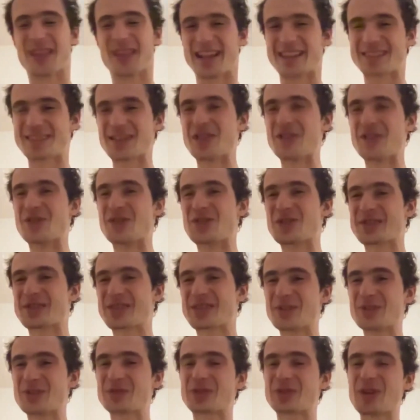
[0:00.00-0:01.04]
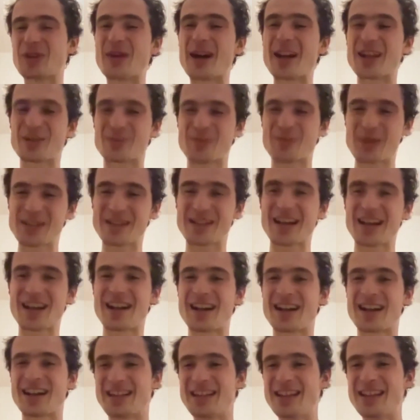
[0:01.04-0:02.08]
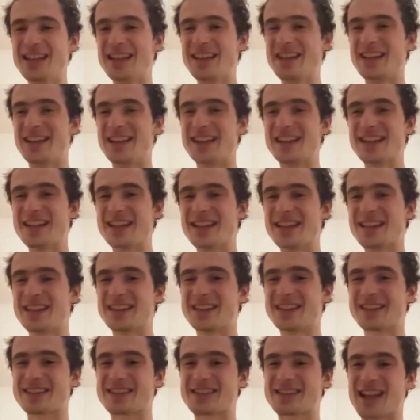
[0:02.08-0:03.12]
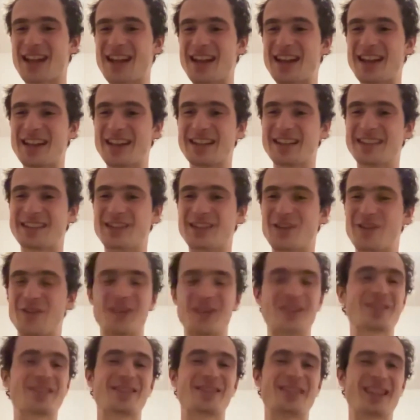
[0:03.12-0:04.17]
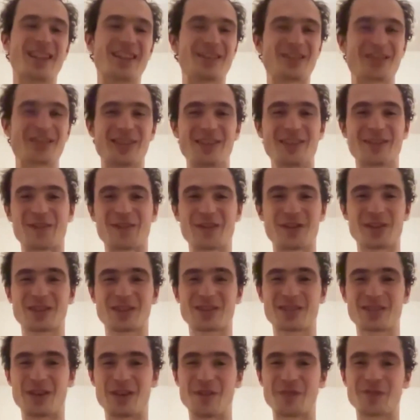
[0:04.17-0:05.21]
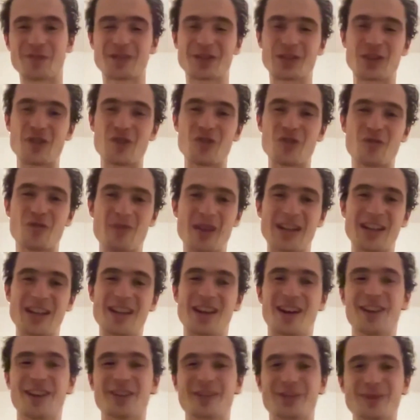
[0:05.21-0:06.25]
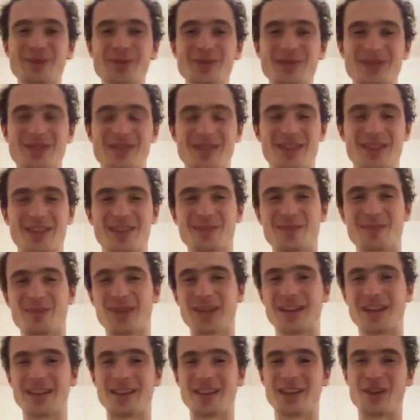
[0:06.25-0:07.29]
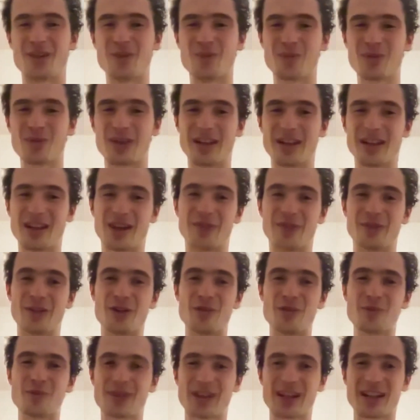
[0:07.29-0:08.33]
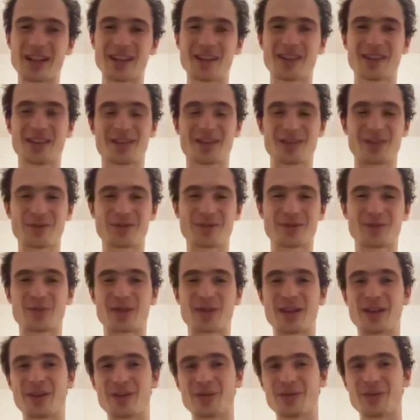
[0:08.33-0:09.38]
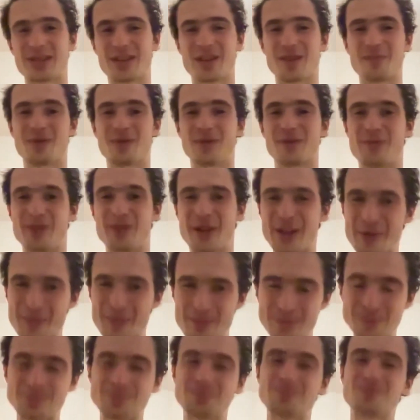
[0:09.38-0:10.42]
So Tomáš Pilka, he is like the first ascensionist of so many hard routes in our home crack, close to my hometown of Brno.